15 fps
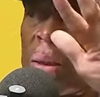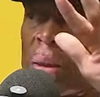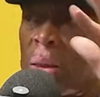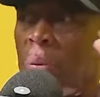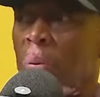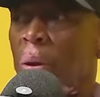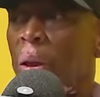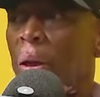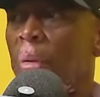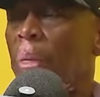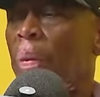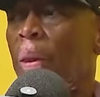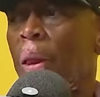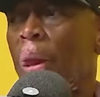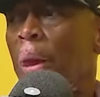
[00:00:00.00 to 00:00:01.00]
Yeah.
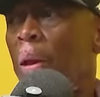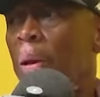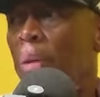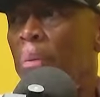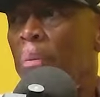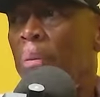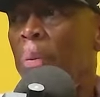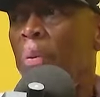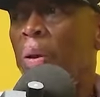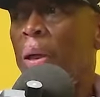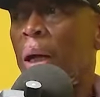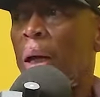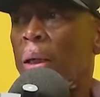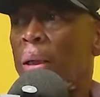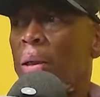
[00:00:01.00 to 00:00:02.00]
Yeah. People
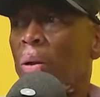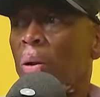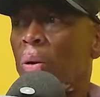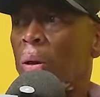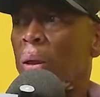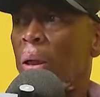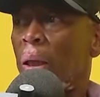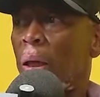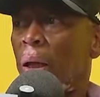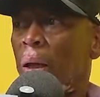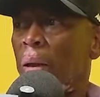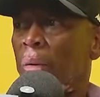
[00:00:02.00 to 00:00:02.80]
died in Orkney there.